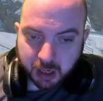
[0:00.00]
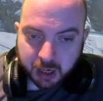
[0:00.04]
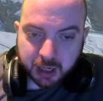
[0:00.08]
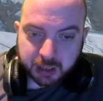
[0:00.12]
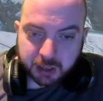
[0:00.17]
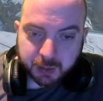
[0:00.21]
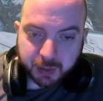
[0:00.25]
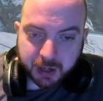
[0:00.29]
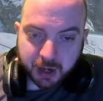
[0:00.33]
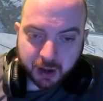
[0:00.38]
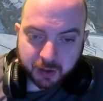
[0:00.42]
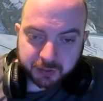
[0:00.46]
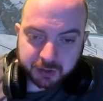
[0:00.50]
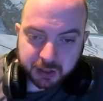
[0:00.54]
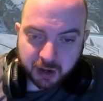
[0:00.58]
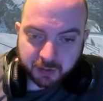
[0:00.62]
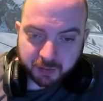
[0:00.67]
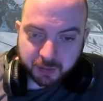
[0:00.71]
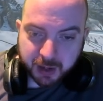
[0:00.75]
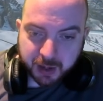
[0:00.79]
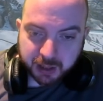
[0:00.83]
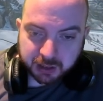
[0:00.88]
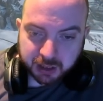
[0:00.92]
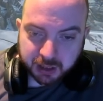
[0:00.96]
Do we know if
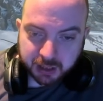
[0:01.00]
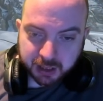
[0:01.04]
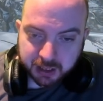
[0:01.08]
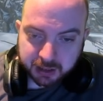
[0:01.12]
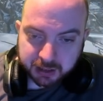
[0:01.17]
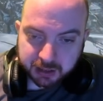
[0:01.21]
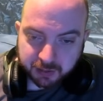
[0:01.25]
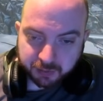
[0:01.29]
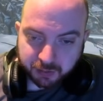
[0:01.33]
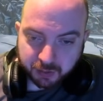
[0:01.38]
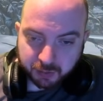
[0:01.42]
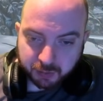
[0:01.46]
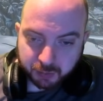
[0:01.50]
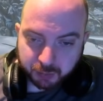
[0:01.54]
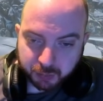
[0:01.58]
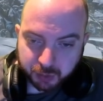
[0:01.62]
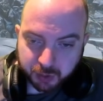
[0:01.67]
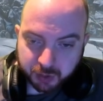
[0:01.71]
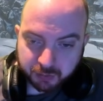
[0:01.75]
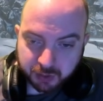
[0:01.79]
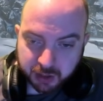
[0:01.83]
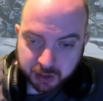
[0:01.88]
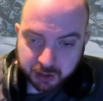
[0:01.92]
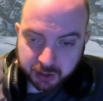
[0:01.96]
server meshing is different
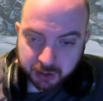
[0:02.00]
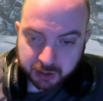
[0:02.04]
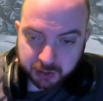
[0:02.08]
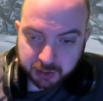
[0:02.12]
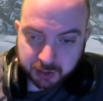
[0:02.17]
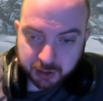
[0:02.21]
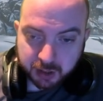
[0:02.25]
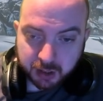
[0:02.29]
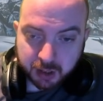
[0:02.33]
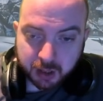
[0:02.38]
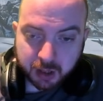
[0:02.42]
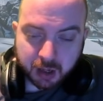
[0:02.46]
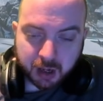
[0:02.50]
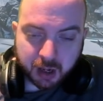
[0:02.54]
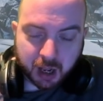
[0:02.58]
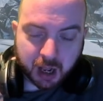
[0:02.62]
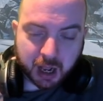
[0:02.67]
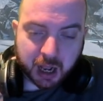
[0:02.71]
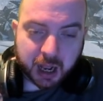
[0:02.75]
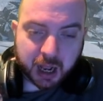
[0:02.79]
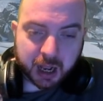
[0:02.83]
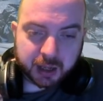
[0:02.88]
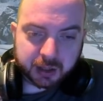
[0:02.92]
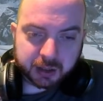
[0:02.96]
between regions?
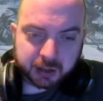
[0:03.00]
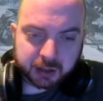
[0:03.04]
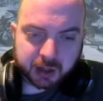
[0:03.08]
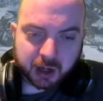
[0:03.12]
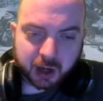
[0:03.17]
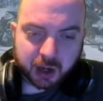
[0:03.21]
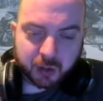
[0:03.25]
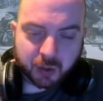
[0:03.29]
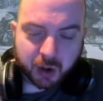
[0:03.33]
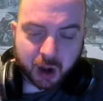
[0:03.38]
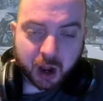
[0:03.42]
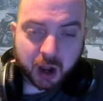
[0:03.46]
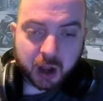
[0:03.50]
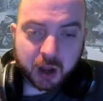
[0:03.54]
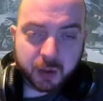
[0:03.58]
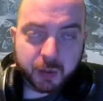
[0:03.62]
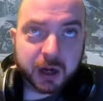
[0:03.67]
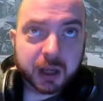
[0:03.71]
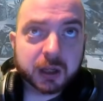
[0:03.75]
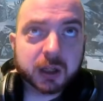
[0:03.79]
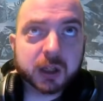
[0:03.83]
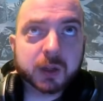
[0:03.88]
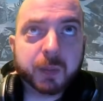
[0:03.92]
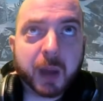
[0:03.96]
So I would
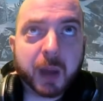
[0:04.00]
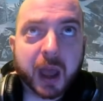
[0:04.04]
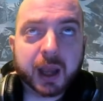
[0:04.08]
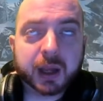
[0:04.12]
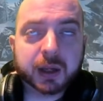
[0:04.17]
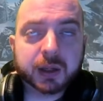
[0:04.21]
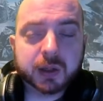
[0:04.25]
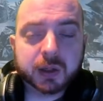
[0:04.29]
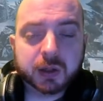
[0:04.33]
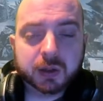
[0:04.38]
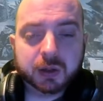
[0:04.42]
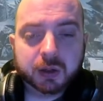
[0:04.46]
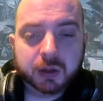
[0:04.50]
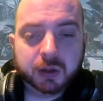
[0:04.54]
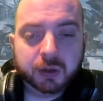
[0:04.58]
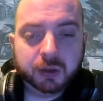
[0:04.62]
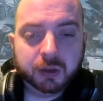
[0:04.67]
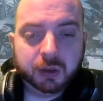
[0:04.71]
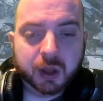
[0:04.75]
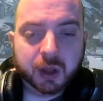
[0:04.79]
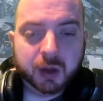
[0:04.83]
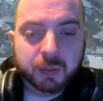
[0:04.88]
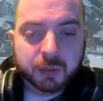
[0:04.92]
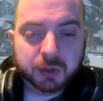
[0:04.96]
expect
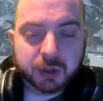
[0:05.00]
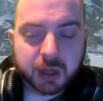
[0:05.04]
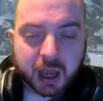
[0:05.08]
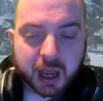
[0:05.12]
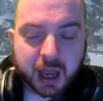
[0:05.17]
them to